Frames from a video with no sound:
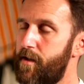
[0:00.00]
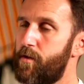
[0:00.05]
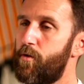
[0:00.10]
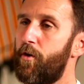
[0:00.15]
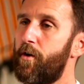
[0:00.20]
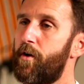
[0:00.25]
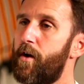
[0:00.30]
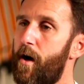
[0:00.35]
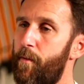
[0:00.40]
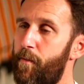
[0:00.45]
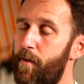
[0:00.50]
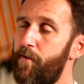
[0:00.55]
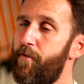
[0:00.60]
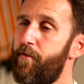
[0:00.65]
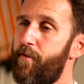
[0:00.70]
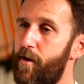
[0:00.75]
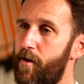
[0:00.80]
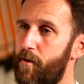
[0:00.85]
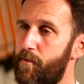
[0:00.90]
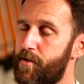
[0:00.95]
we've got a couple of
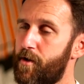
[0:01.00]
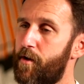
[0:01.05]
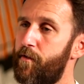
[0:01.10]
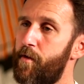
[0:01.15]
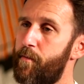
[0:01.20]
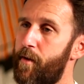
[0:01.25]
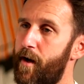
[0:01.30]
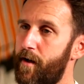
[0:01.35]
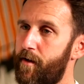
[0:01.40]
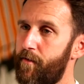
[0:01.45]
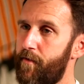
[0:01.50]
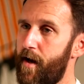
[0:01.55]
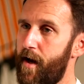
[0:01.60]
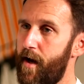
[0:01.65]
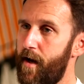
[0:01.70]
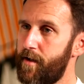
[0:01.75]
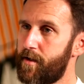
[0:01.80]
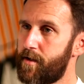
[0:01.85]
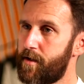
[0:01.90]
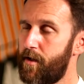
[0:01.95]
films off the back of
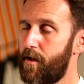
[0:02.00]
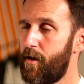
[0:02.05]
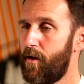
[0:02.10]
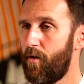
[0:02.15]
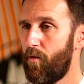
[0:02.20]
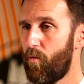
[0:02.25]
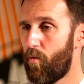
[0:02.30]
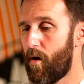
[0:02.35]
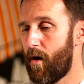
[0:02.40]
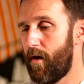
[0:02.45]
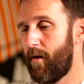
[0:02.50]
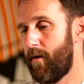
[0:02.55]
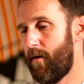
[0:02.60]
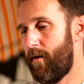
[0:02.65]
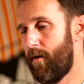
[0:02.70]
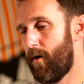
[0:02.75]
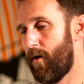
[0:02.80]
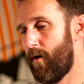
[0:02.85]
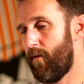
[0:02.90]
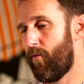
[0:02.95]
that,
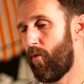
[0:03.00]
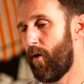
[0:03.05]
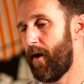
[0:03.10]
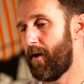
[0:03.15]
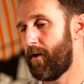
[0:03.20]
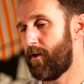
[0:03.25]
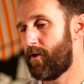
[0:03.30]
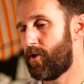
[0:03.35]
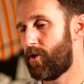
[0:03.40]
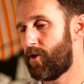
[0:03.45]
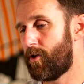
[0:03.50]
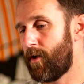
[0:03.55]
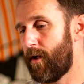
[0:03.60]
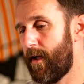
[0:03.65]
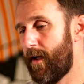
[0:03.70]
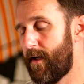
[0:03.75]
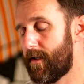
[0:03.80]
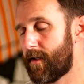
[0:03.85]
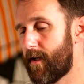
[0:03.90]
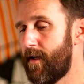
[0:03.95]
one of which
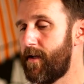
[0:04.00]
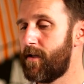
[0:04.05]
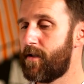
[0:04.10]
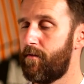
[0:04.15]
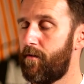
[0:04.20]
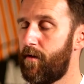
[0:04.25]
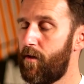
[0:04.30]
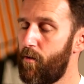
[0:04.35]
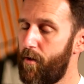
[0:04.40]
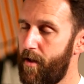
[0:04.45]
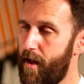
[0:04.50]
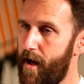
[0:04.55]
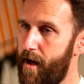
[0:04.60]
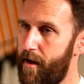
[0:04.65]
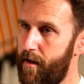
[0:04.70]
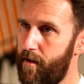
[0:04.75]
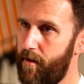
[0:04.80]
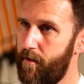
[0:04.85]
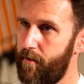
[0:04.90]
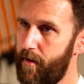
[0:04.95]
is an interview with
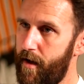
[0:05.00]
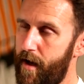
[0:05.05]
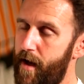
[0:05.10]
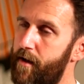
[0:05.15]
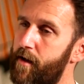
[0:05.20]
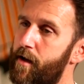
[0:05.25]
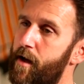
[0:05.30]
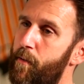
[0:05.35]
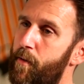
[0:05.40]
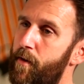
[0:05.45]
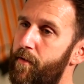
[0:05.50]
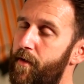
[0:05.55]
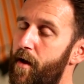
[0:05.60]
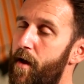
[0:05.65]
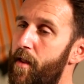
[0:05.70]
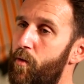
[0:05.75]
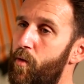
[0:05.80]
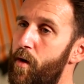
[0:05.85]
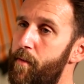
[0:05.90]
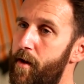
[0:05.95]
Hannah and a couple of the
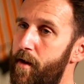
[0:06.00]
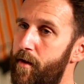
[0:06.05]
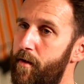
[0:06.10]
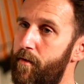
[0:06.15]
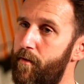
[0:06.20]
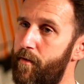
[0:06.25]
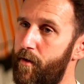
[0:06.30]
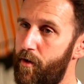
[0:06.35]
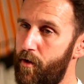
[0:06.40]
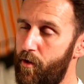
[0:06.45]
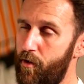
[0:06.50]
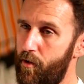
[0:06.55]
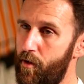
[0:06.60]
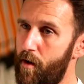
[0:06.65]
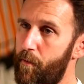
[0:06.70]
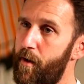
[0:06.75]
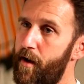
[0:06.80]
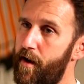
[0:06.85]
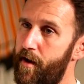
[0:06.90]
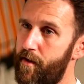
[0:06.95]
other women who
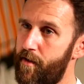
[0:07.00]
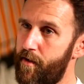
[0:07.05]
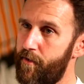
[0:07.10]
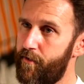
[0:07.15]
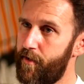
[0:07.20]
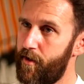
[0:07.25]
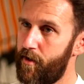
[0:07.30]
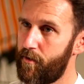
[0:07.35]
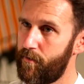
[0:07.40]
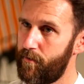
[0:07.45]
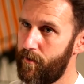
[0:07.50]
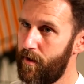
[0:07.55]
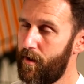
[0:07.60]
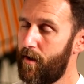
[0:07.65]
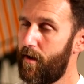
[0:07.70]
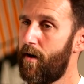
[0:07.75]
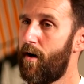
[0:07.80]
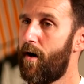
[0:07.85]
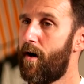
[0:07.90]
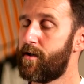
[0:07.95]
appeared in the film,
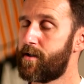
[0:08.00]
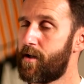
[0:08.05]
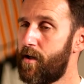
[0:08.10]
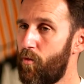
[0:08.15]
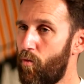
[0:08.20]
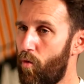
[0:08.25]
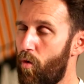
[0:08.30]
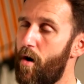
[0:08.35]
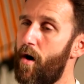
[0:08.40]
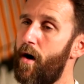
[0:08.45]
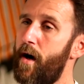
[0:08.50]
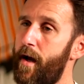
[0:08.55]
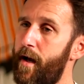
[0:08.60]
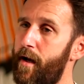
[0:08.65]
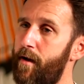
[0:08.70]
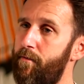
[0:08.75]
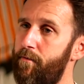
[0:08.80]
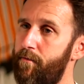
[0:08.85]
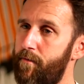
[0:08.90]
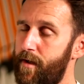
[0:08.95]
asking
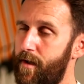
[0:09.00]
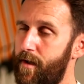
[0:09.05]
why,